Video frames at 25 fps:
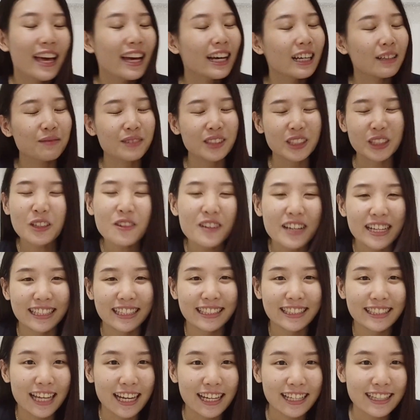I'm so
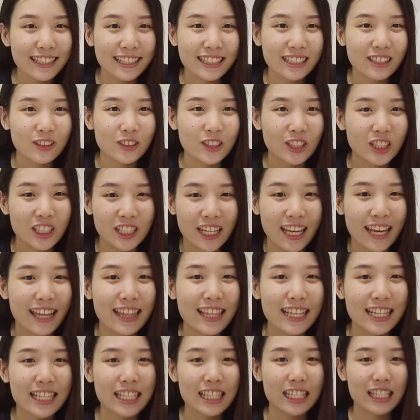excited to
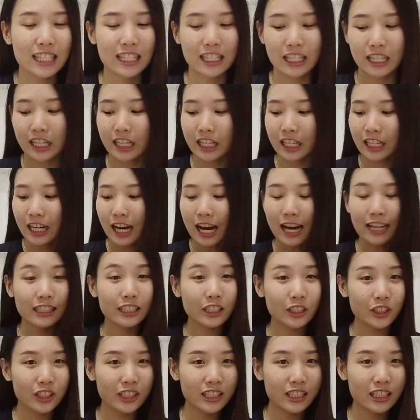share this
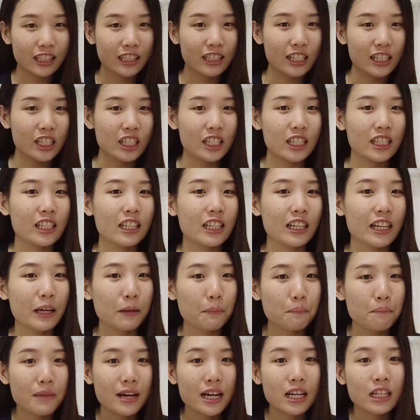Artistry Signature
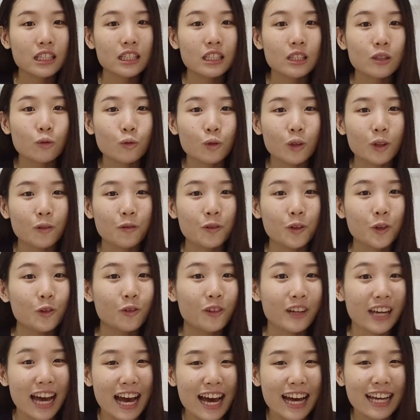Select Mask with
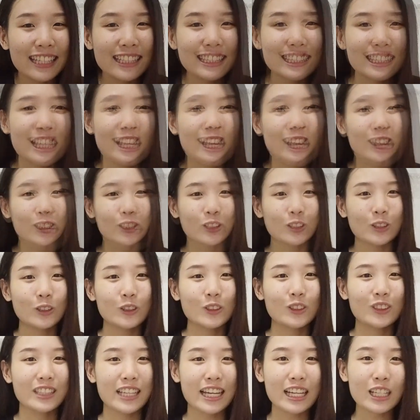you guys.
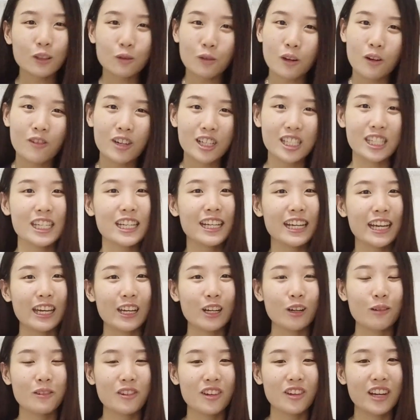So I hope you
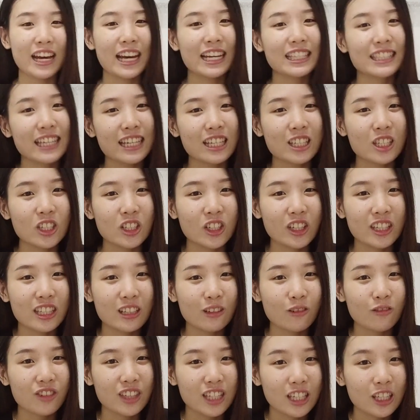guys enjoy the
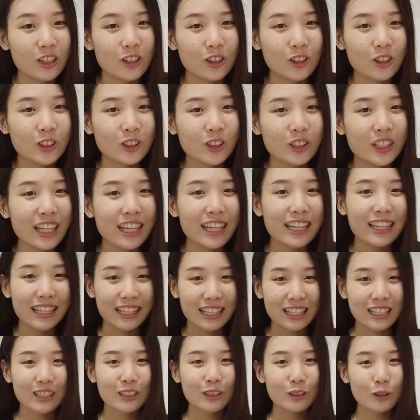video.
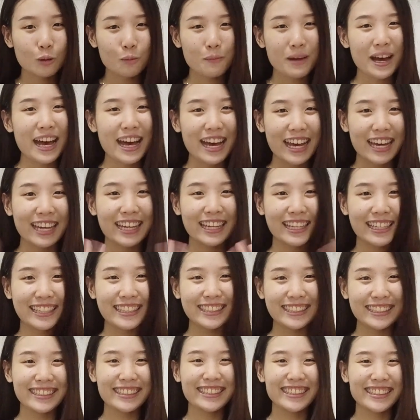Thanks for
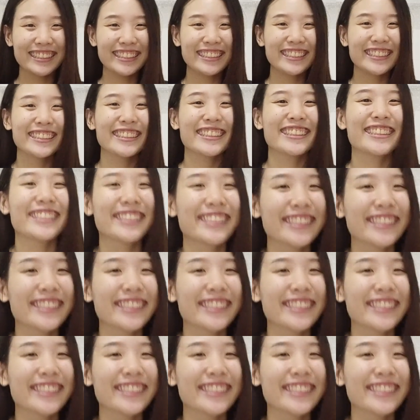watching. Bye.